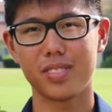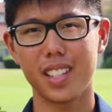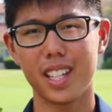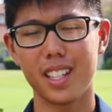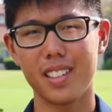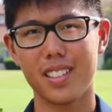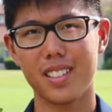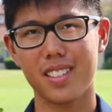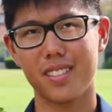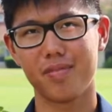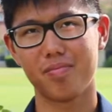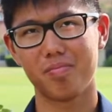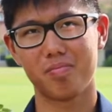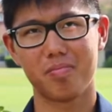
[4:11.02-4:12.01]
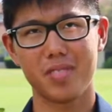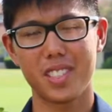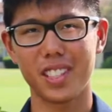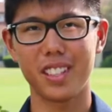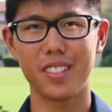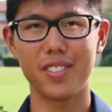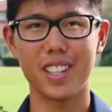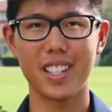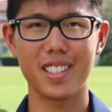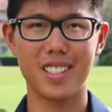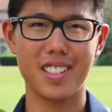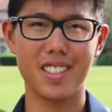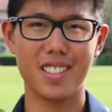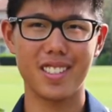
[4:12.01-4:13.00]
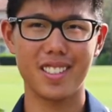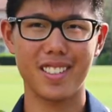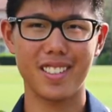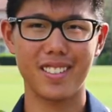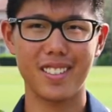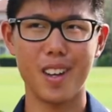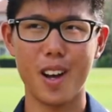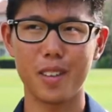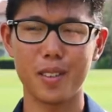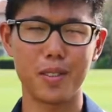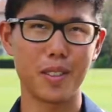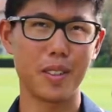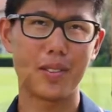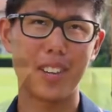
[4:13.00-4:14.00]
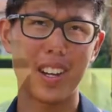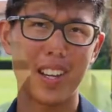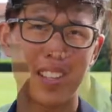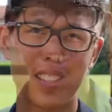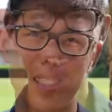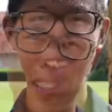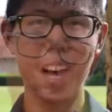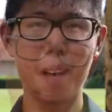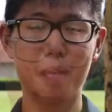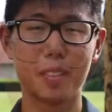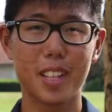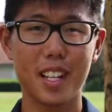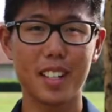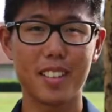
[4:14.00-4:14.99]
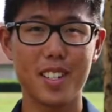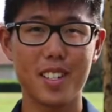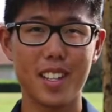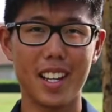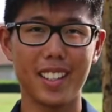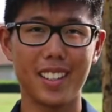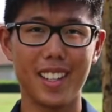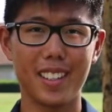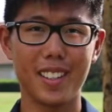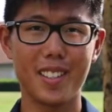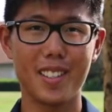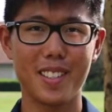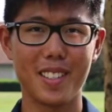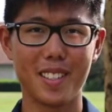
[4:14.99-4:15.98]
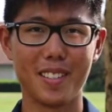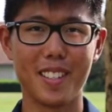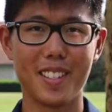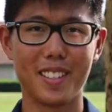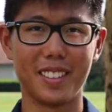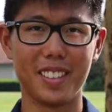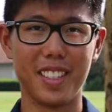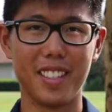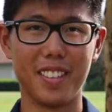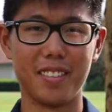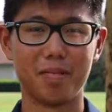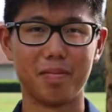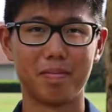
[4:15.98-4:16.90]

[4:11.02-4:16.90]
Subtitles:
I guess, certain things. You just talk with your friends. So I'm Gregory Shen, and this is the original you.